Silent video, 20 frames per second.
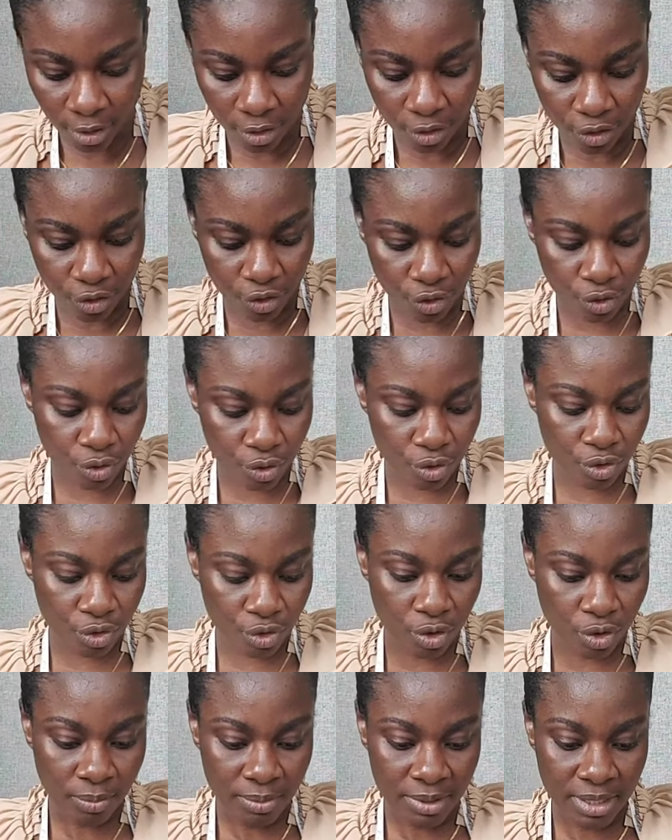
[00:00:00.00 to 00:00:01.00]
So
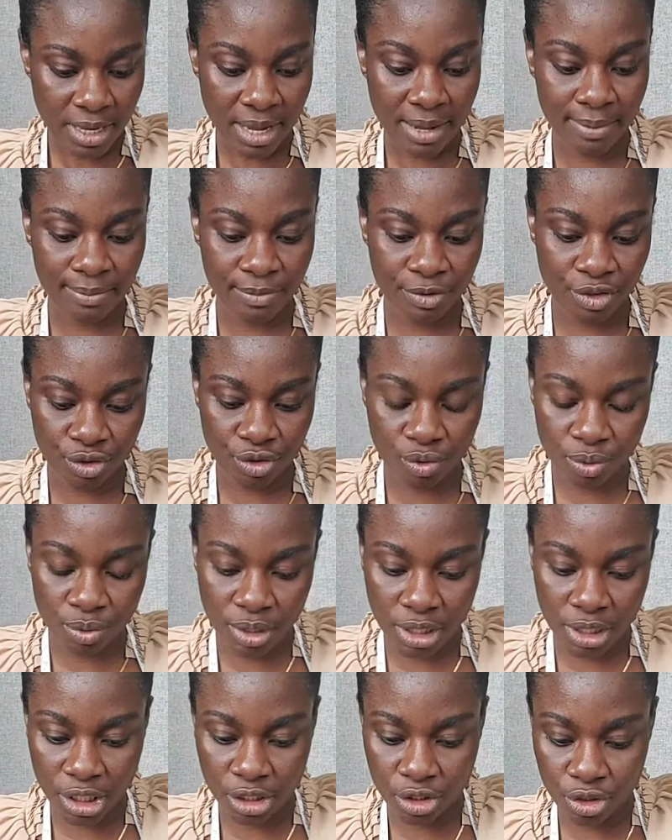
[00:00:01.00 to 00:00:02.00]
sometimes you
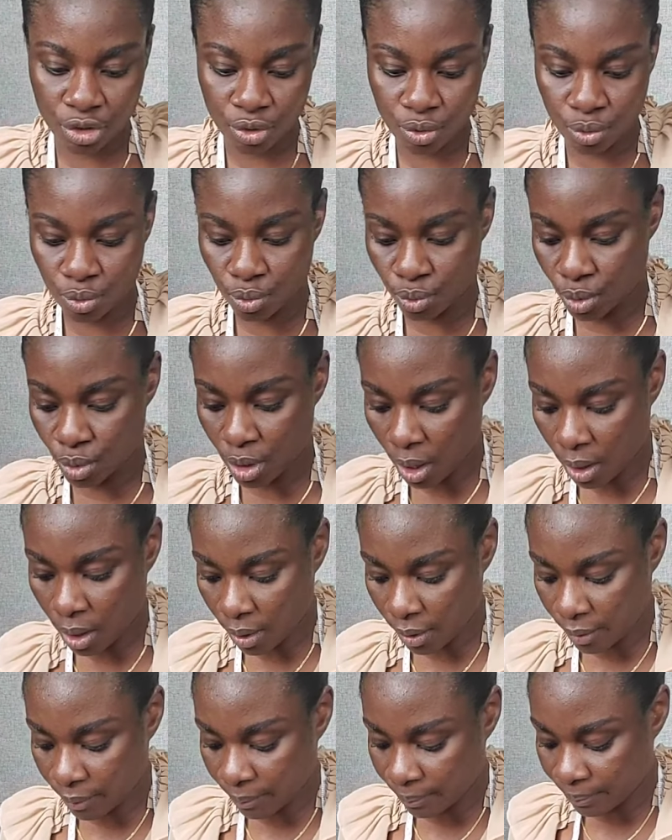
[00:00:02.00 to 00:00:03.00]
don't need to
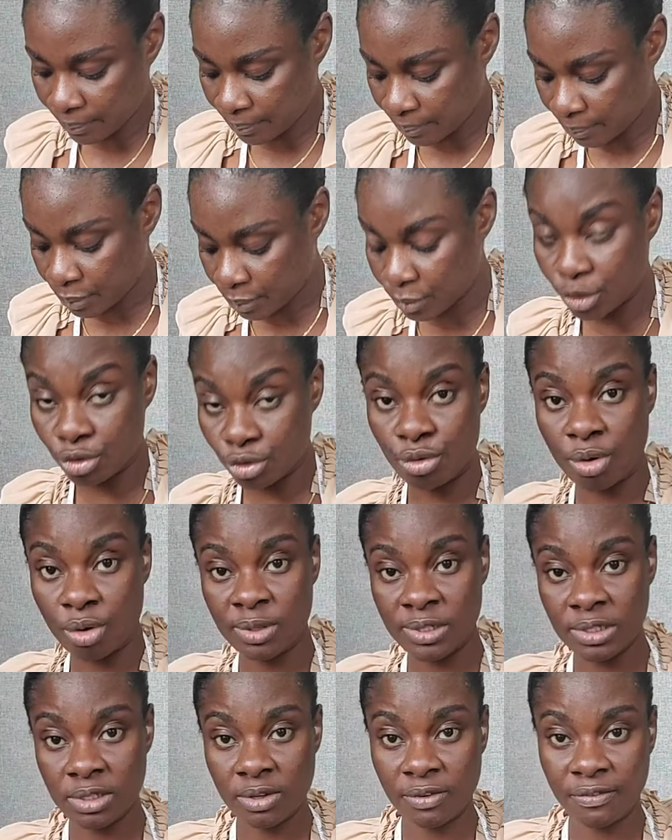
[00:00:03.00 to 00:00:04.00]
put the raw
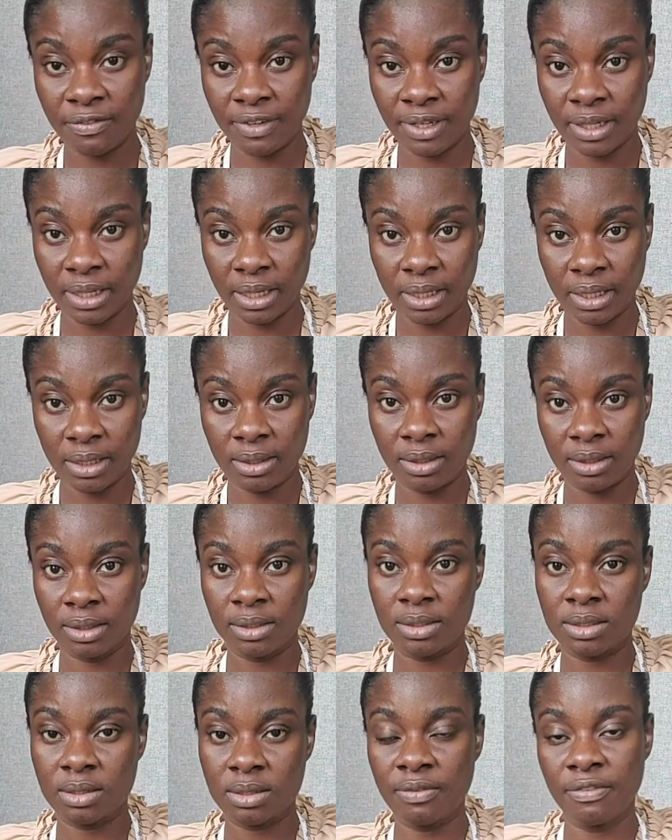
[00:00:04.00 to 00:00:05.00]
stuffing in. The
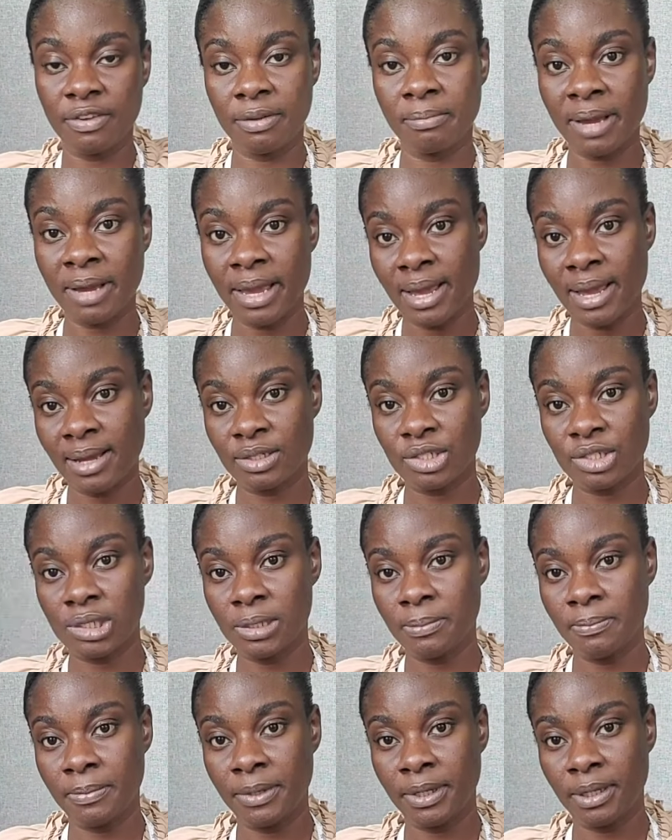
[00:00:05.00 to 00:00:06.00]
stuffing might
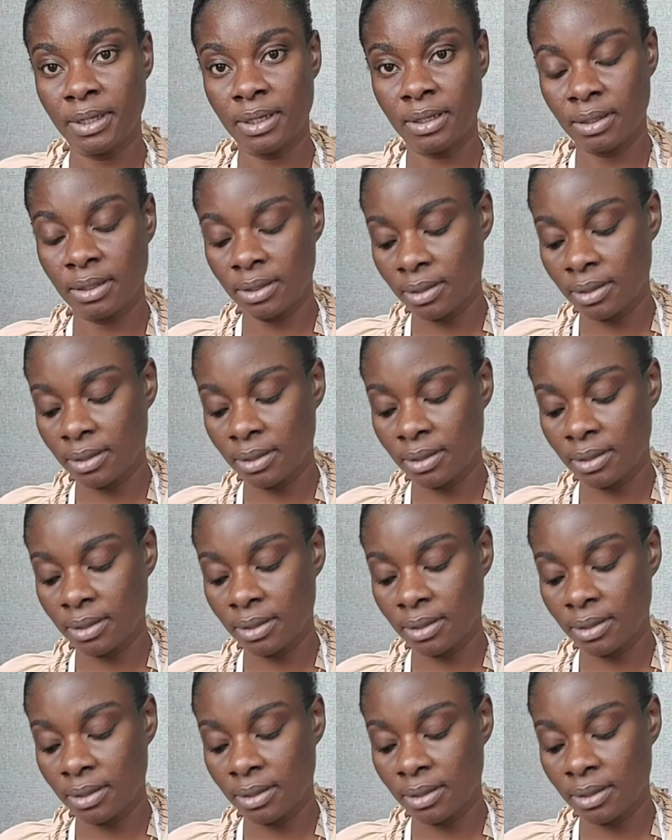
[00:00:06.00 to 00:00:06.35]
actually be